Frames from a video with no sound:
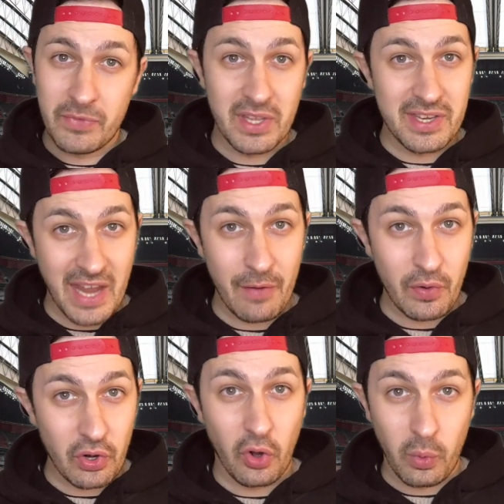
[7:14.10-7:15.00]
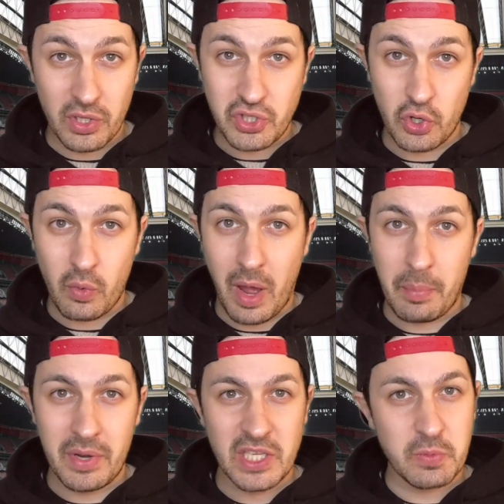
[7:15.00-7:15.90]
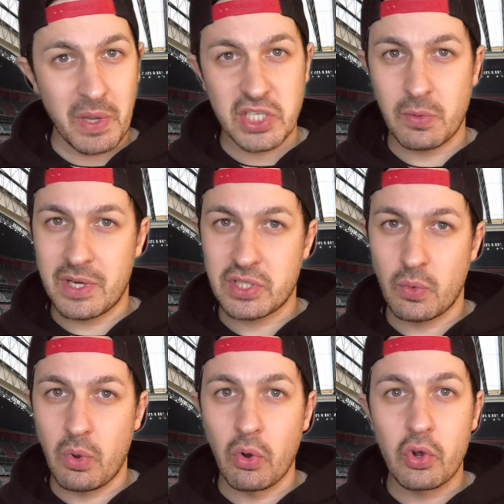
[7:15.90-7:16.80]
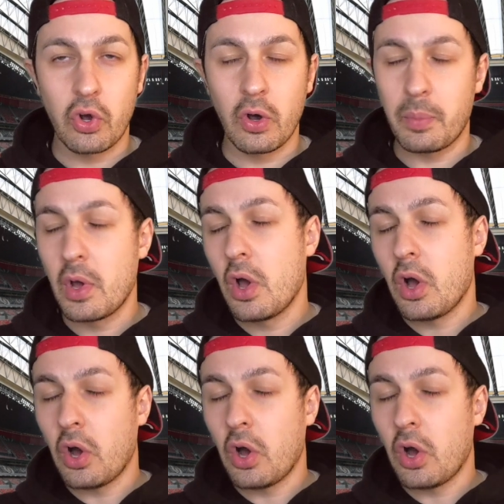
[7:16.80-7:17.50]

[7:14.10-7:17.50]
you never know what's going to happen, especially when it's the World Cup.